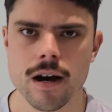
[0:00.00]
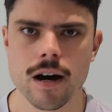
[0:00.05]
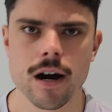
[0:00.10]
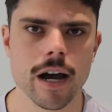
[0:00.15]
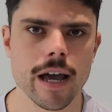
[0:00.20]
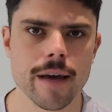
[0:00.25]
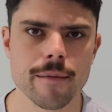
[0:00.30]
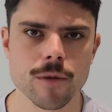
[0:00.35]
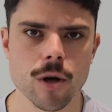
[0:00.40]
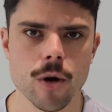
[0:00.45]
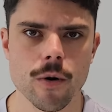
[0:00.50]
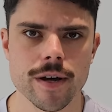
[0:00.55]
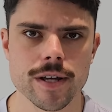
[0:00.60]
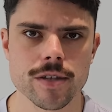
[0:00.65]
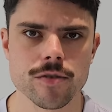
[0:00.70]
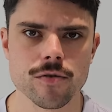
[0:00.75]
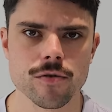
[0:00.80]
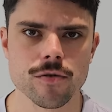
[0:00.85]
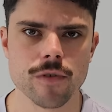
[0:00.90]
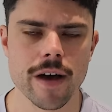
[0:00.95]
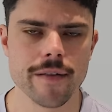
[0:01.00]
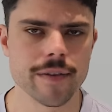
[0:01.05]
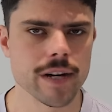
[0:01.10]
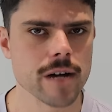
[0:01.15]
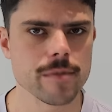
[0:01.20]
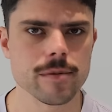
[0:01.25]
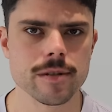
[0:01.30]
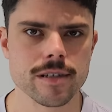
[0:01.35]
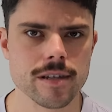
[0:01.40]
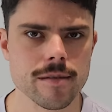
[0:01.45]
I am going to have a
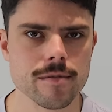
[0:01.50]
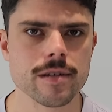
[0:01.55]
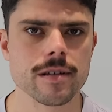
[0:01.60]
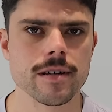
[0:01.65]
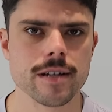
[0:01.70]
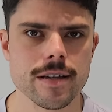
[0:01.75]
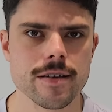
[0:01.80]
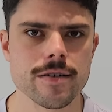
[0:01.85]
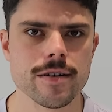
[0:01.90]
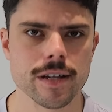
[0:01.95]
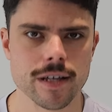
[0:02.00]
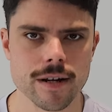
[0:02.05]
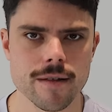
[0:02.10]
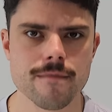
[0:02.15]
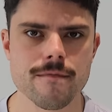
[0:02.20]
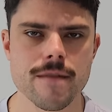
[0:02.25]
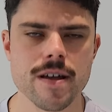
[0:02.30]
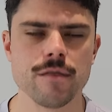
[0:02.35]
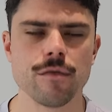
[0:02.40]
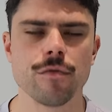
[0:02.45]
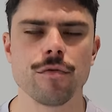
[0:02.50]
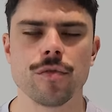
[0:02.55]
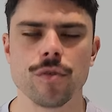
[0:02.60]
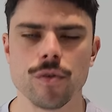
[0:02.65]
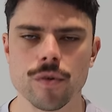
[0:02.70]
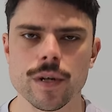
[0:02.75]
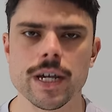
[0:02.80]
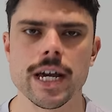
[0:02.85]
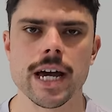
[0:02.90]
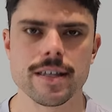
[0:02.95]
couple of tips in here that are going to
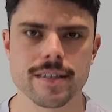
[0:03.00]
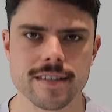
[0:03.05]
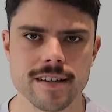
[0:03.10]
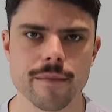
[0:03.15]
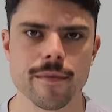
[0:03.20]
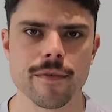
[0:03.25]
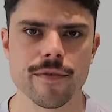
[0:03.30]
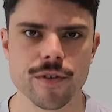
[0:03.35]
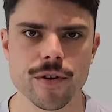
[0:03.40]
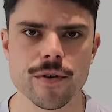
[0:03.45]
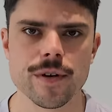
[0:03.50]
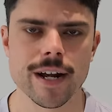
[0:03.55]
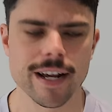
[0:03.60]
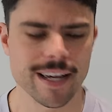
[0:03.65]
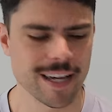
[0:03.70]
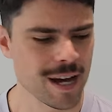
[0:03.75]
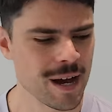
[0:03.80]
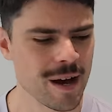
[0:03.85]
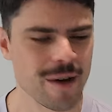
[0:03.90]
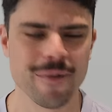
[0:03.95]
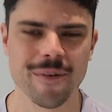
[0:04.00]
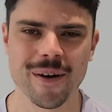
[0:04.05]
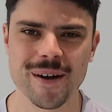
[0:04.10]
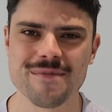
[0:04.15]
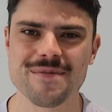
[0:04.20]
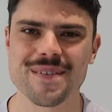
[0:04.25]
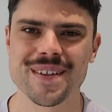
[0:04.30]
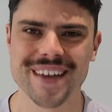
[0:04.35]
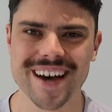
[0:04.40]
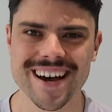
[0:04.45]
infuriate some of you, and I can't
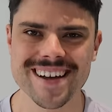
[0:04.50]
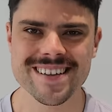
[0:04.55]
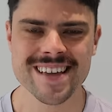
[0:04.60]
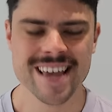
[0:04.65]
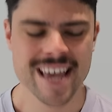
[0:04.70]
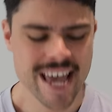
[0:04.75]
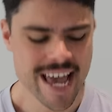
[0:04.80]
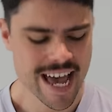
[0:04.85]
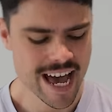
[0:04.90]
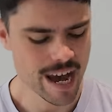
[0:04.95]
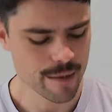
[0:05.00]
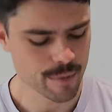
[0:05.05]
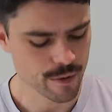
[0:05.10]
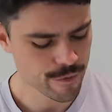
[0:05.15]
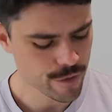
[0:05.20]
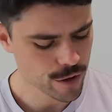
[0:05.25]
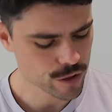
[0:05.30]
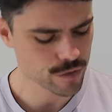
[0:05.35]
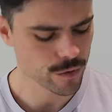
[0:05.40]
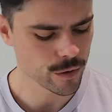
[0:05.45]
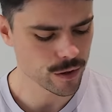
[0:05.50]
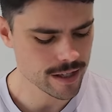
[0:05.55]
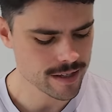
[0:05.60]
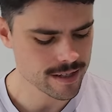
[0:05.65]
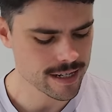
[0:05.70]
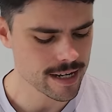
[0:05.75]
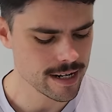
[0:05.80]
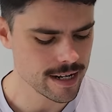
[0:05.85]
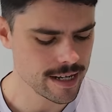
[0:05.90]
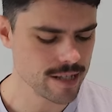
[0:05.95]
wait for that. Uh, but first of all,
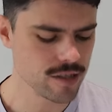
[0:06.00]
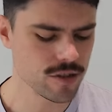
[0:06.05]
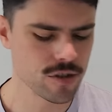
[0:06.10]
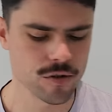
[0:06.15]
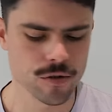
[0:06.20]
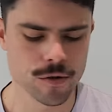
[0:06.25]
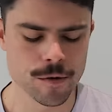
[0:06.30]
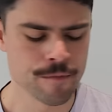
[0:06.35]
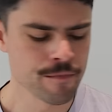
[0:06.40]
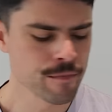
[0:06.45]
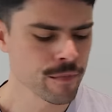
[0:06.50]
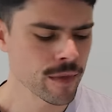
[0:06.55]
let's get into